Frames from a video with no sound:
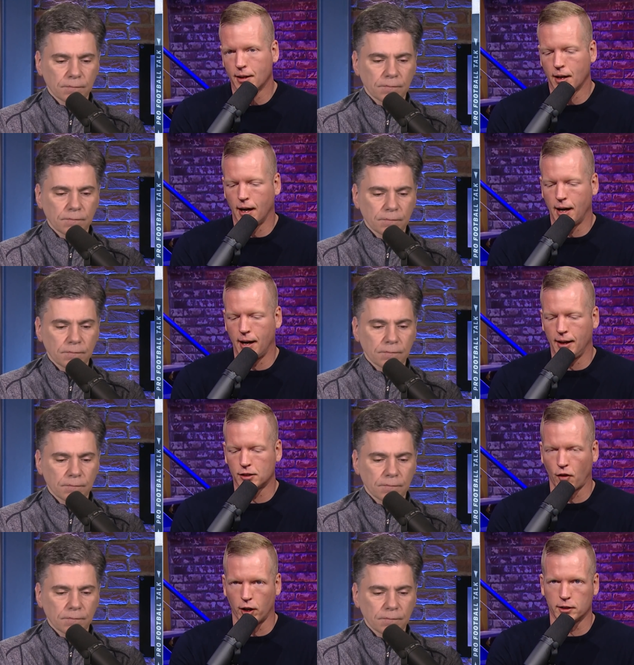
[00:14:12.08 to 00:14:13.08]
Speaker 1: uh,
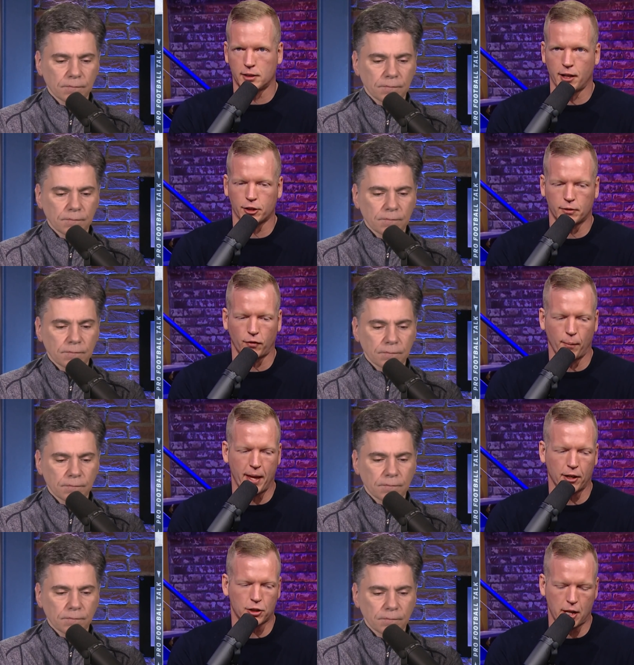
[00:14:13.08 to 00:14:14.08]
as far as their from
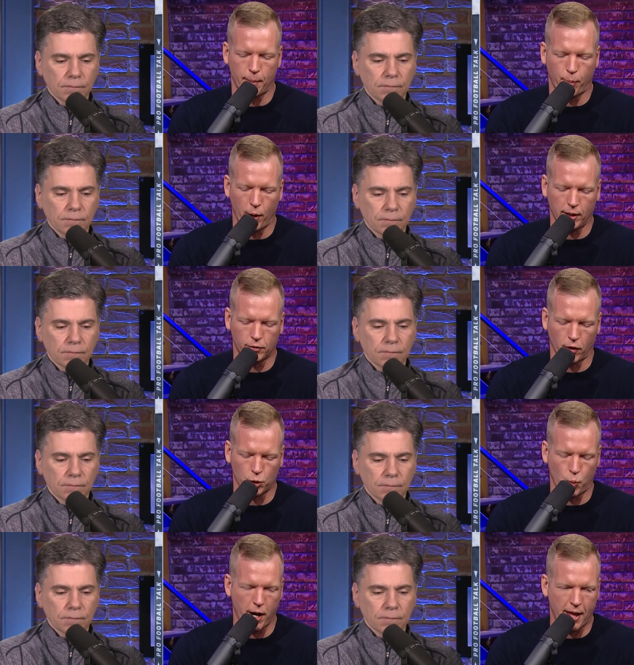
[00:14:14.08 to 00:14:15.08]
their standpoint, as far
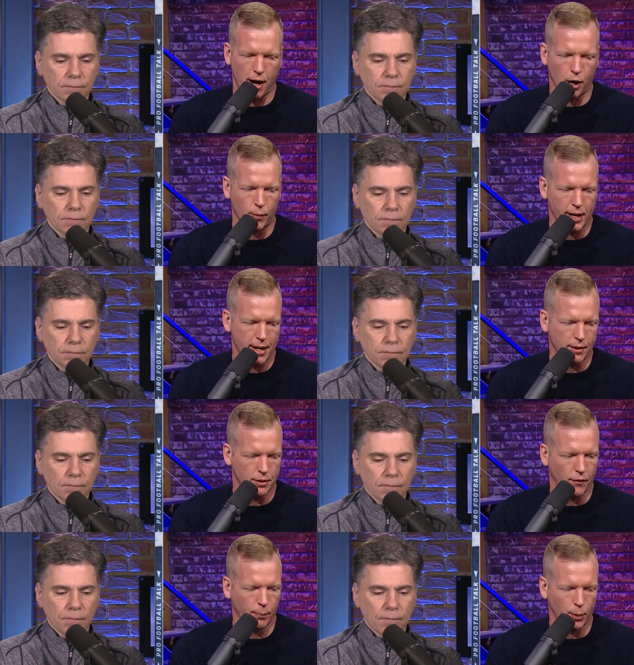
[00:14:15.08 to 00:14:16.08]
as where they are right now as
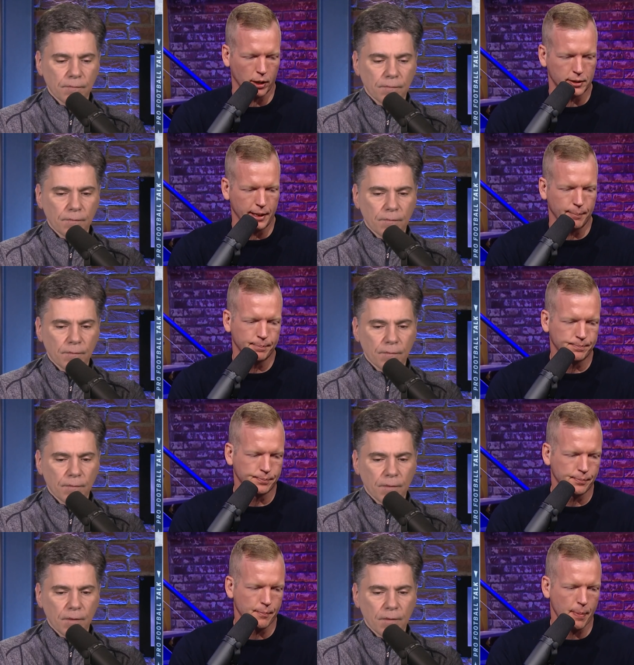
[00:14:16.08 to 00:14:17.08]
a football team.
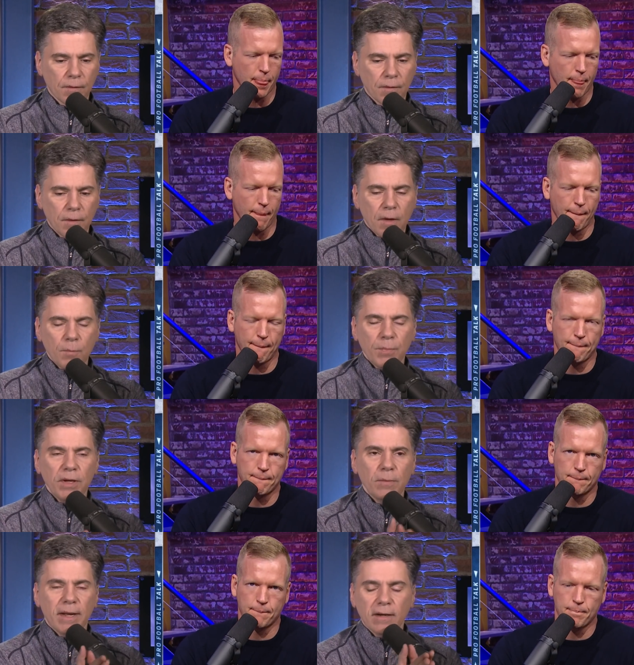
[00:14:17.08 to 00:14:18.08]

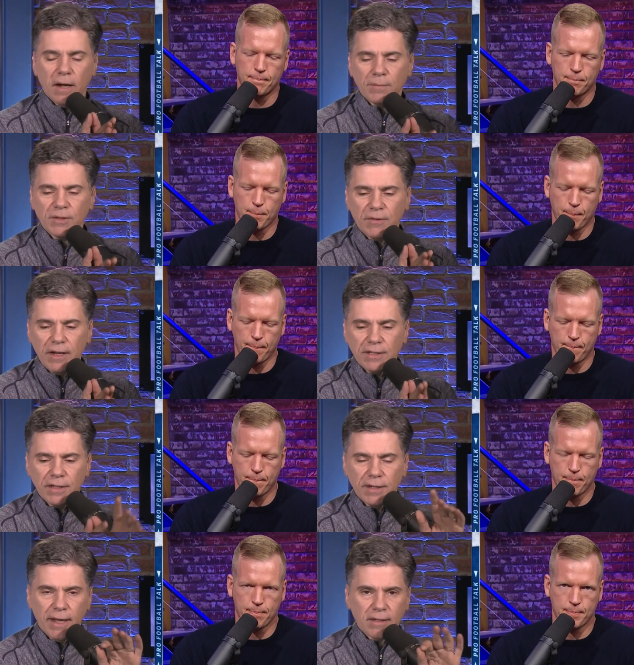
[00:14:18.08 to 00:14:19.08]
Speaker 2: Peter made an observation
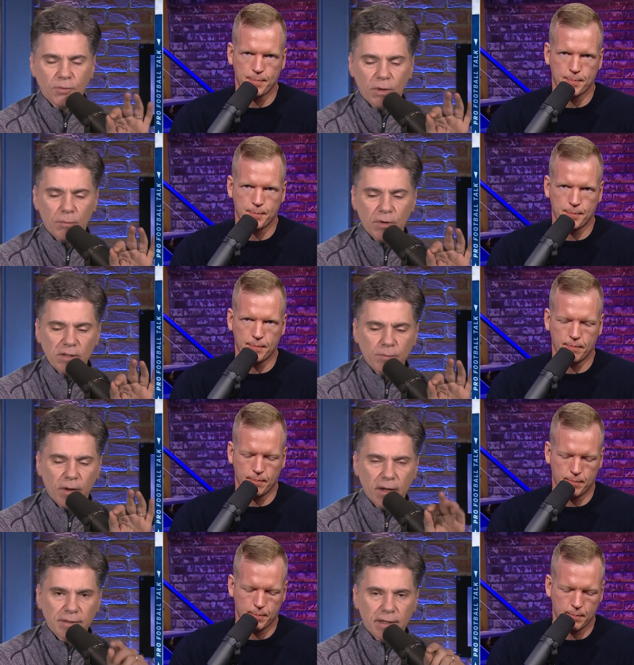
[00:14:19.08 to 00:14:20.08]
today. I just want to press
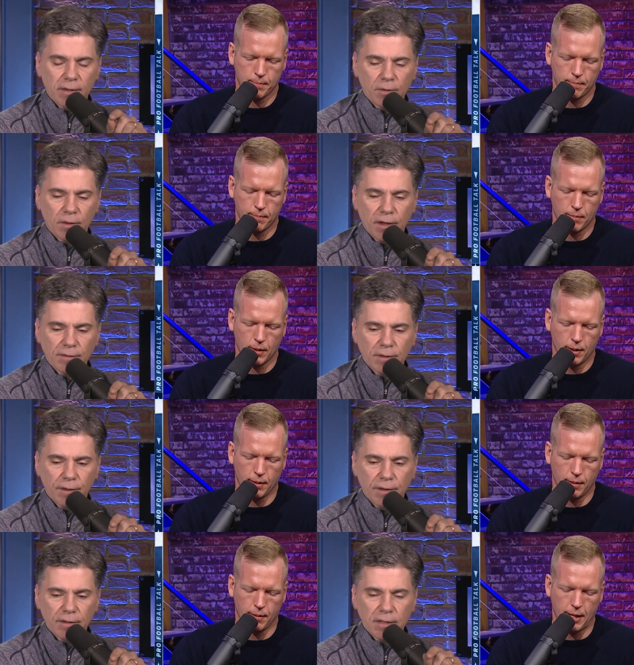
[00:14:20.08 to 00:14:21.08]
pause and get your thoughts
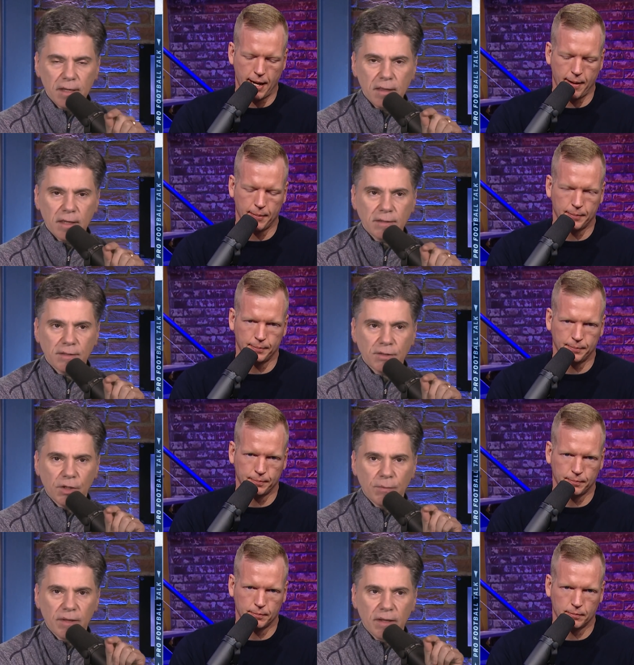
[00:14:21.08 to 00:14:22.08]
on this. Yeah. He thinks it's
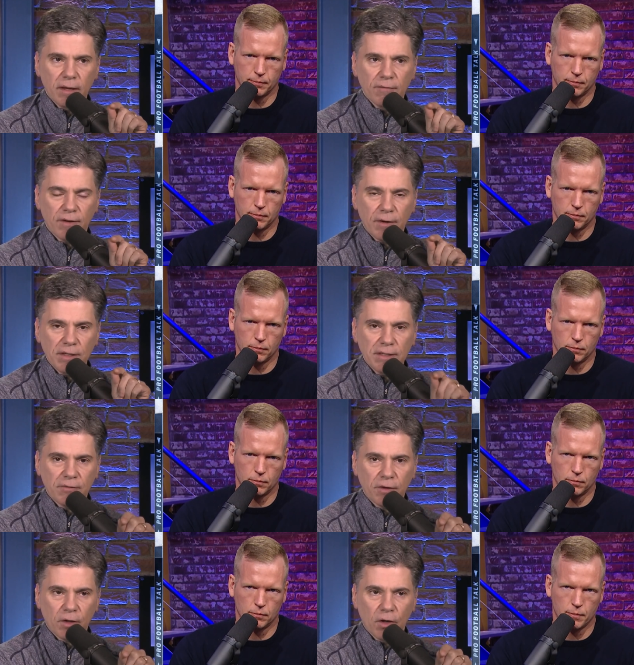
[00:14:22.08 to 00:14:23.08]
going to be very
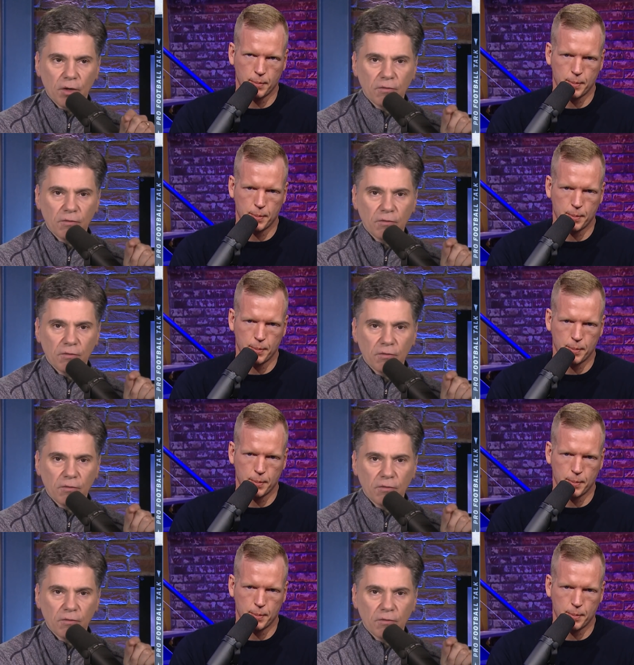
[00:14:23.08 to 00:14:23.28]
difficult